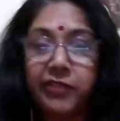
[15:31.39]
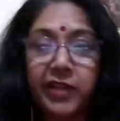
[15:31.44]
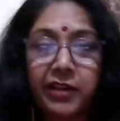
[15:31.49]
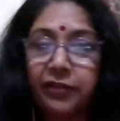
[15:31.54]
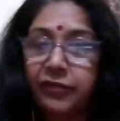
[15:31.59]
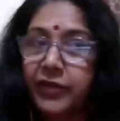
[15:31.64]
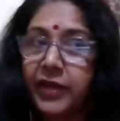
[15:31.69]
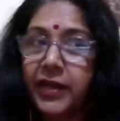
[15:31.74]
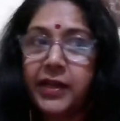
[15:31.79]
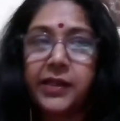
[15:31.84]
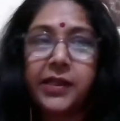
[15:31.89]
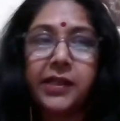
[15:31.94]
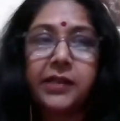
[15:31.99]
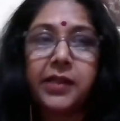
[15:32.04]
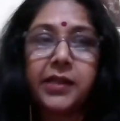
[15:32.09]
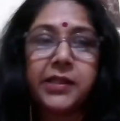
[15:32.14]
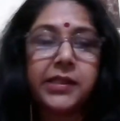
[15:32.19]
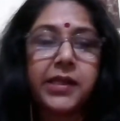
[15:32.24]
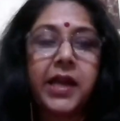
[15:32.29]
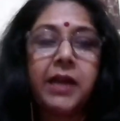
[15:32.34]
one fine day
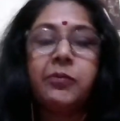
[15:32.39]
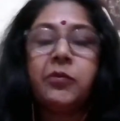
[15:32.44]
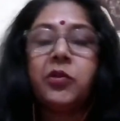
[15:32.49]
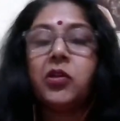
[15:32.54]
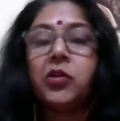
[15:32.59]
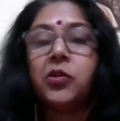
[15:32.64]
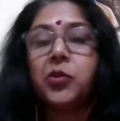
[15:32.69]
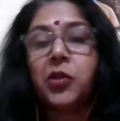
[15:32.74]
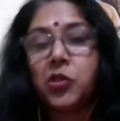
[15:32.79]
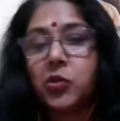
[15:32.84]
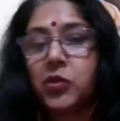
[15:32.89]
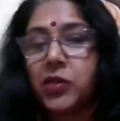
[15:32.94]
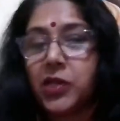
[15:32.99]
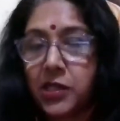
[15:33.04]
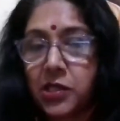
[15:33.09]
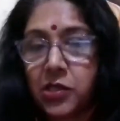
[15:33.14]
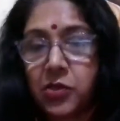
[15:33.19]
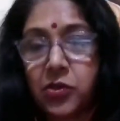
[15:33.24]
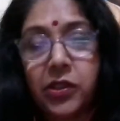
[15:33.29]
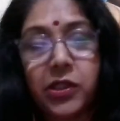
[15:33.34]
that I'm not going to
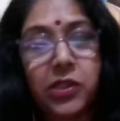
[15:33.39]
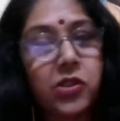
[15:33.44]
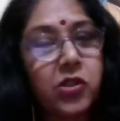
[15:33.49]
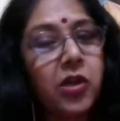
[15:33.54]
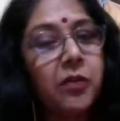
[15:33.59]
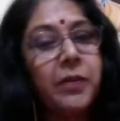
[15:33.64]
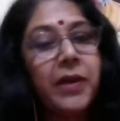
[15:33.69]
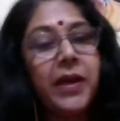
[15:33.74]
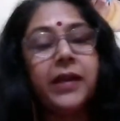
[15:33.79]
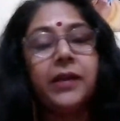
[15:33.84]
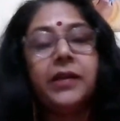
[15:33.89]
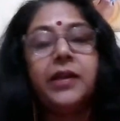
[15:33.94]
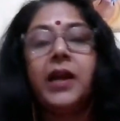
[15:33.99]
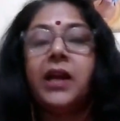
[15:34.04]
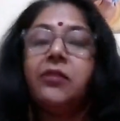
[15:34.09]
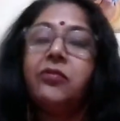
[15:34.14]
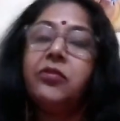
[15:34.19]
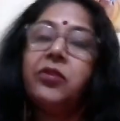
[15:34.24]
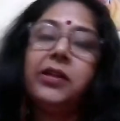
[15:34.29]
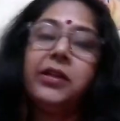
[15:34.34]
continue the job and I
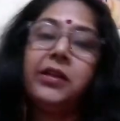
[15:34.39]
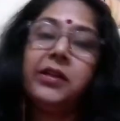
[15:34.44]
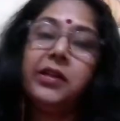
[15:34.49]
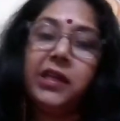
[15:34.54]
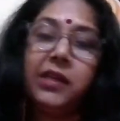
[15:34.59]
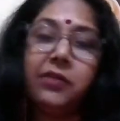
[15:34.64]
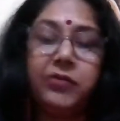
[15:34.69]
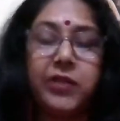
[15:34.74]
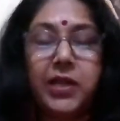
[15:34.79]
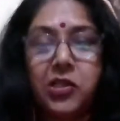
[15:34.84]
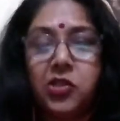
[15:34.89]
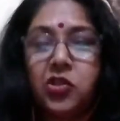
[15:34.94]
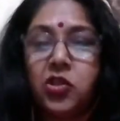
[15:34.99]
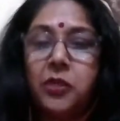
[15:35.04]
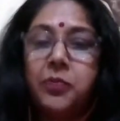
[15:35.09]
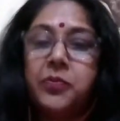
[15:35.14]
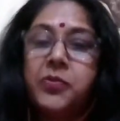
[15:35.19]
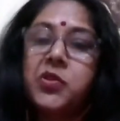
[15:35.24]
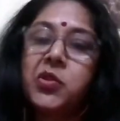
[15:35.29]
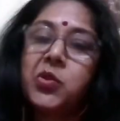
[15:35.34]
would leave that
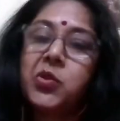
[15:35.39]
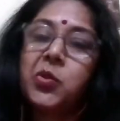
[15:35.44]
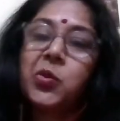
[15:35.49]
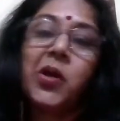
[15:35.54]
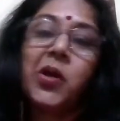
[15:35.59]
job. So